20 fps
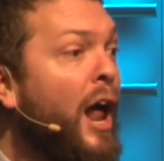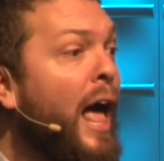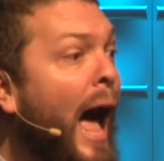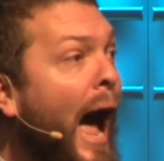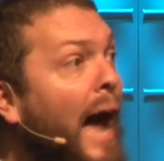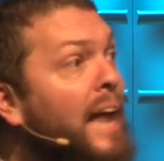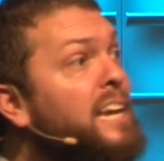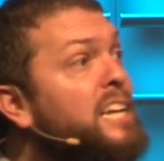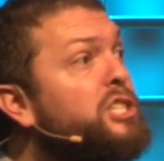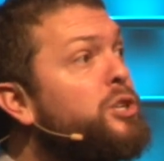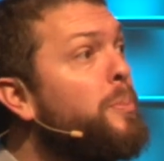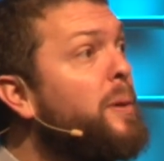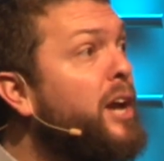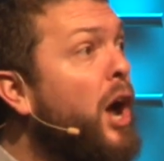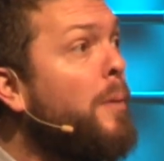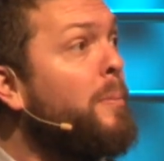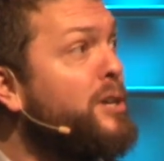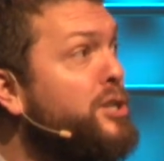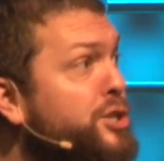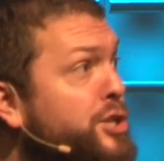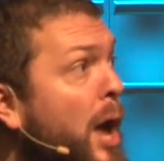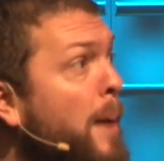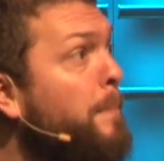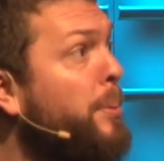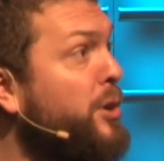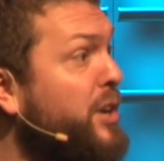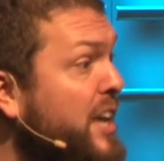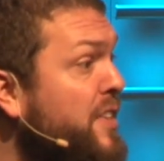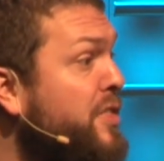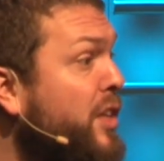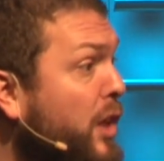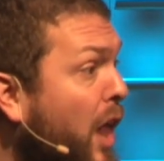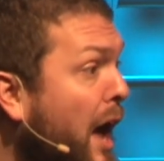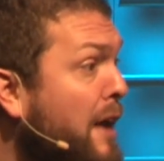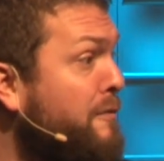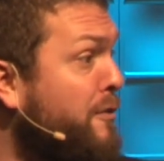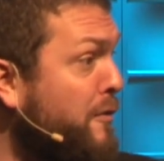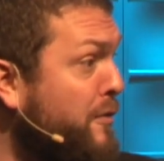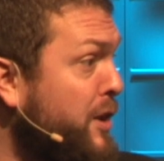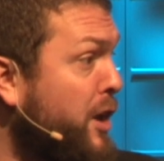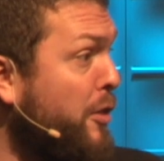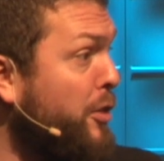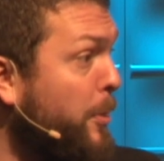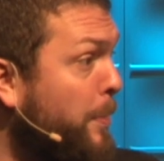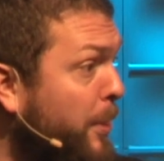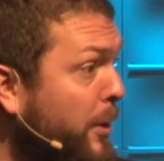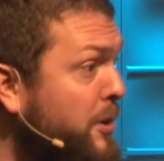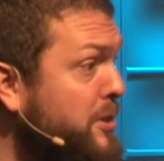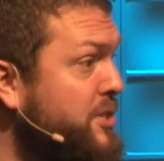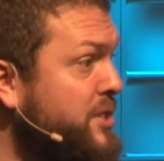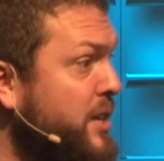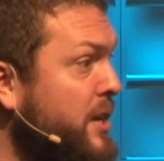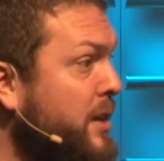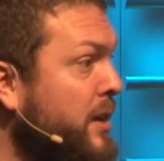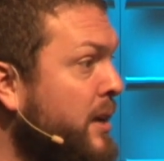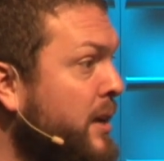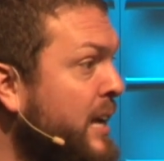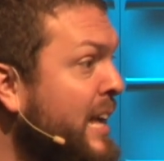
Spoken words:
I need to become a shepherd in the life of another person.